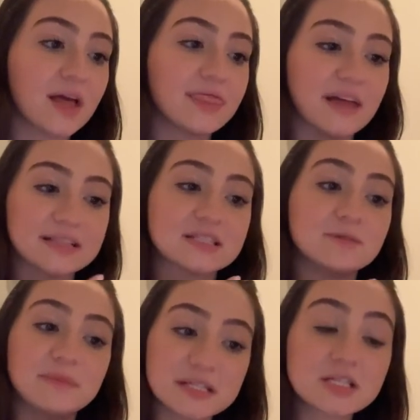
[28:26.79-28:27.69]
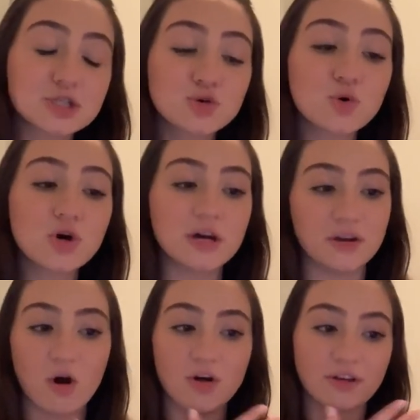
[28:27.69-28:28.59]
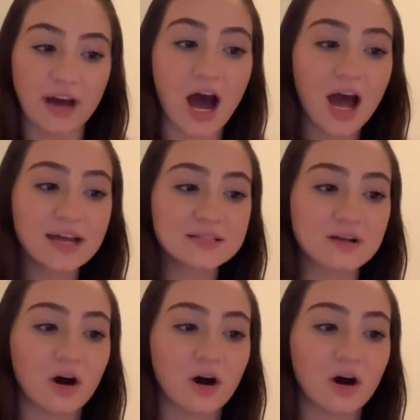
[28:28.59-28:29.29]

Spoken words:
that's the business school and all the guys